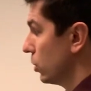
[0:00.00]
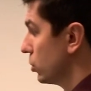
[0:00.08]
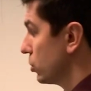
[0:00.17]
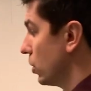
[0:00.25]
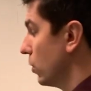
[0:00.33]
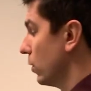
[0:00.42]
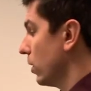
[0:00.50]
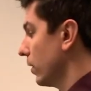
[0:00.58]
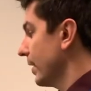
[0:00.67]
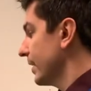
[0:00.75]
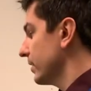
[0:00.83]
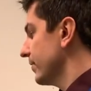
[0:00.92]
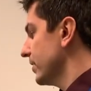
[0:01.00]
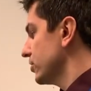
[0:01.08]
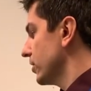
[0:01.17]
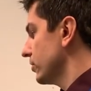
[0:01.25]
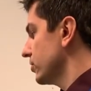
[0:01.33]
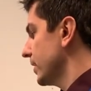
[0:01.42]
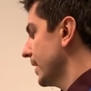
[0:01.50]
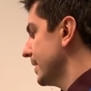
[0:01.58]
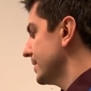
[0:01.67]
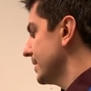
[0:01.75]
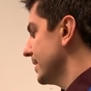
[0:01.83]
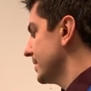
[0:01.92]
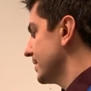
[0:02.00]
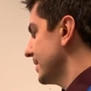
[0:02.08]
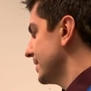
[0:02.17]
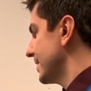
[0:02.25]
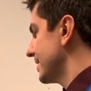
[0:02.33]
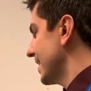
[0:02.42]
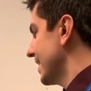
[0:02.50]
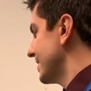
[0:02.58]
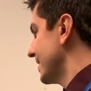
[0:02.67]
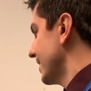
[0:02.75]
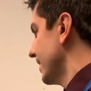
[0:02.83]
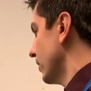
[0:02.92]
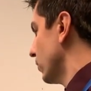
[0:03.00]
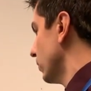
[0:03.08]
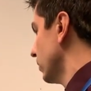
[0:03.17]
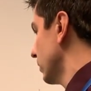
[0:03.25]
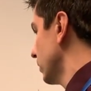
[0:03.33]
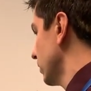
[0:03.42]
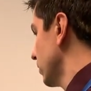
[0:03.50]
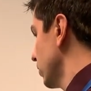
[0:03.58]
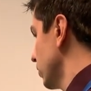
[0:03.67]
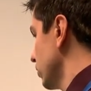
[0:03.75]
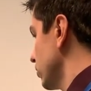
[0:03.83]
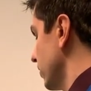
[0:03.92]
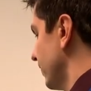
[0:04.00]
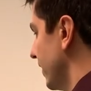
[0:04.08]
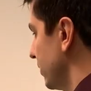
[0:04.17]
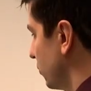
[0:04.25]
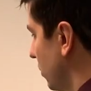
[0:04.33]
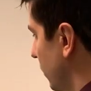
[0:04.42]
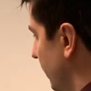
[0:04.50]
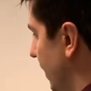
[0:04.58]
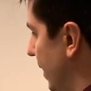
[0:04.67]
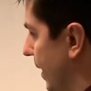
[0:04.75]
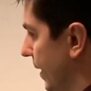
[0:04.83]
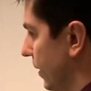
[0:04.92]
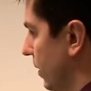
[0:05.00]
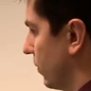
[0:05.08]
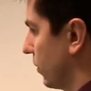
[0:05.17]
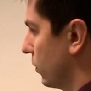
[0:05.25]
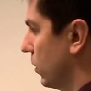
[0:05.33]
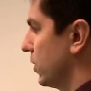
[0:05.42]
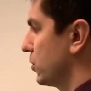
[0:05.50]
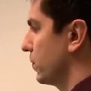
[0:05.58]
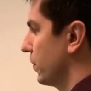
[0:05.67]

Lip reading: So our activation energy, guys, is the size of the hill. So if I draw a line going across from